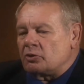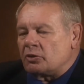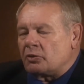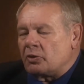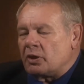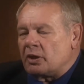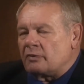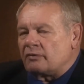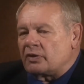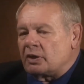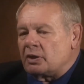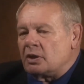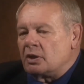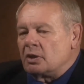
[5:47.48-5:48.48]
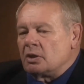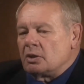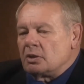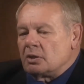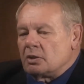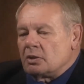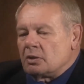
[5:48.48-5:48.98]
the grave, said,
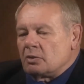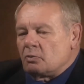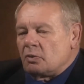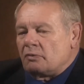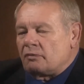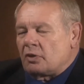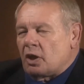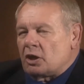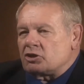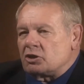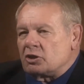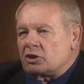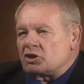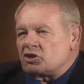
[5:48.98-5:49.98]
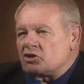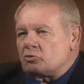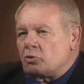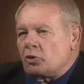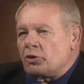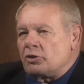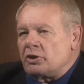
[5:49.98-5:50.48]
"We've lost an
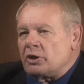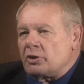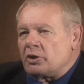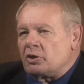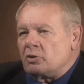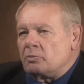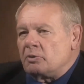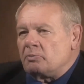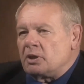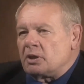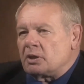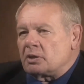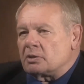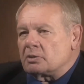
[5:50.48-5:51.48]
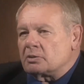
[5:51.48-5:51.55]
extraordinary human being."